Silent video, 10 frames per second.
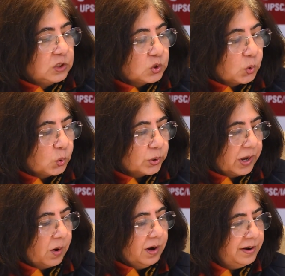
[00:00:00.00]
So,
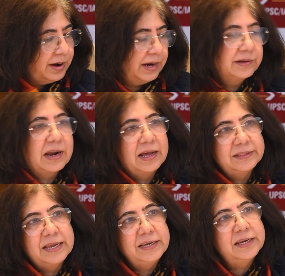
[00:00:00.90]
okay, all right. Are
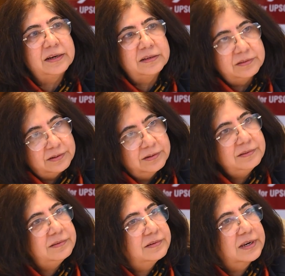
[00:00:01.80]
there any
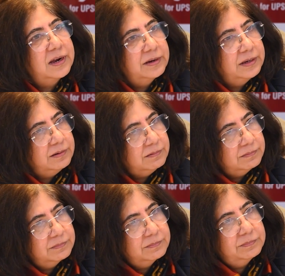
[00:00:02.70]
concerns regarding
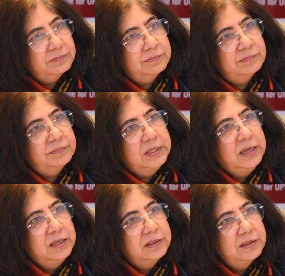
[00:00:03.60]

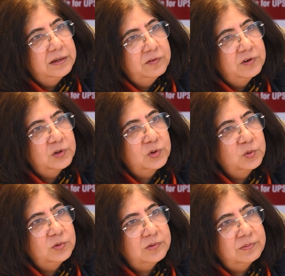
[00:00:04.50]
the river
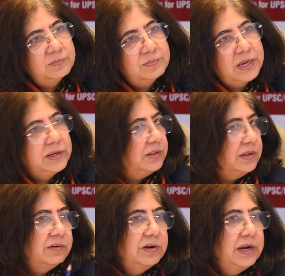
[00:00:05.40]
cruise?
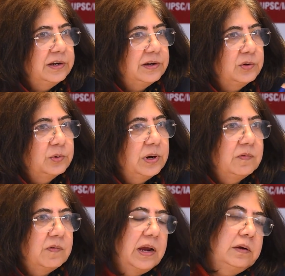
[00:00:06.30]
Anything related to
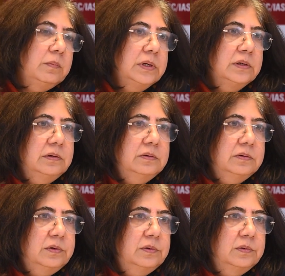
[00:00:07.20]
environment
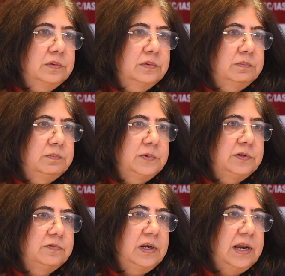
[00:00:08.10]
or
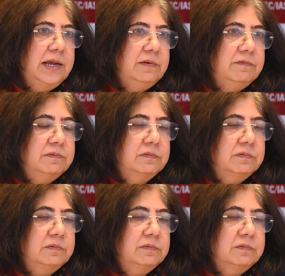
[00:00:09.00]
river life?